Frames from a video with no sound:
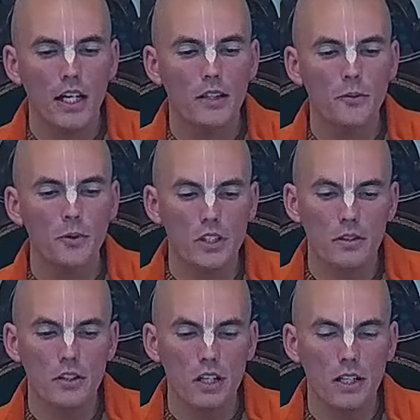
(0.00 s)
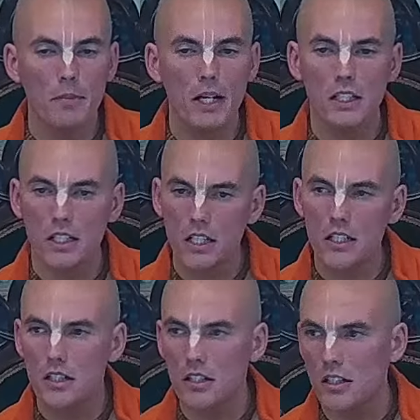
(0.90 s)
And what sadhana bhakti
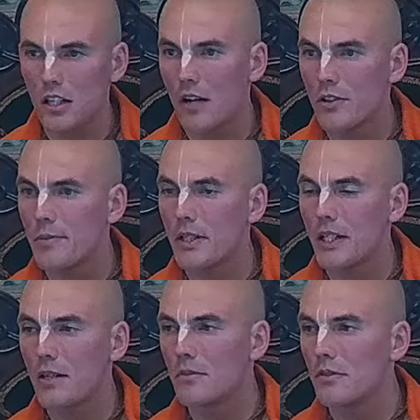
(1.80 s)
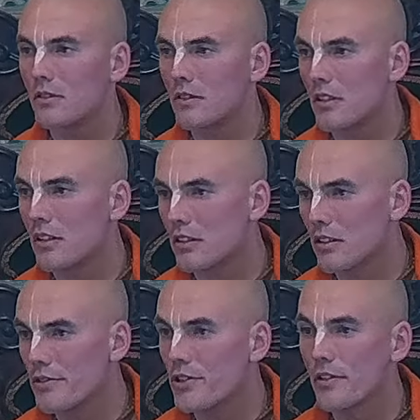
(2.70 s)
teaches is how to become
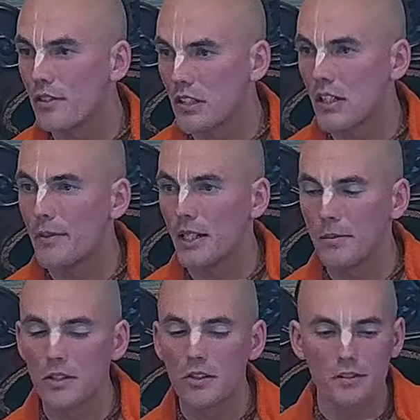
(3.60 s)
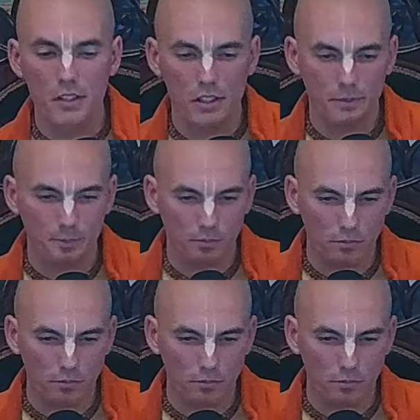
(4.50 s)
of service, how to become a servant.